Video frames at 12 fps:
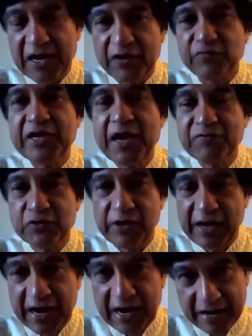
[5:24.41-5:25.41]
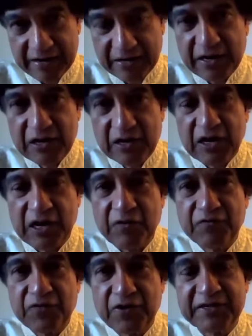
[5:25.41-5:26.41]
and we have to learn
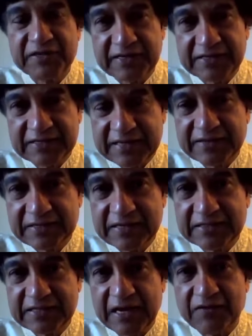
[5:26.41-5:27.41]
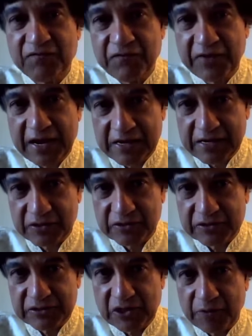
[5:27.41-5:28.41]
from the successes and
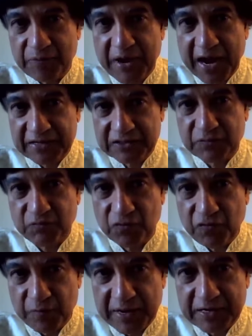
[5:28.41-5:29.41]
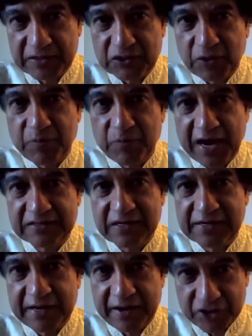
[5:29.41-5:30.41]
failures of past movements, of
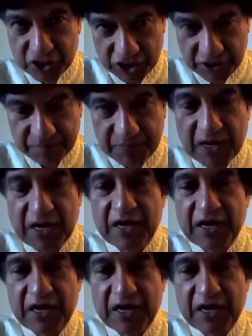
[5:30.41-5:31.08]
past leadership,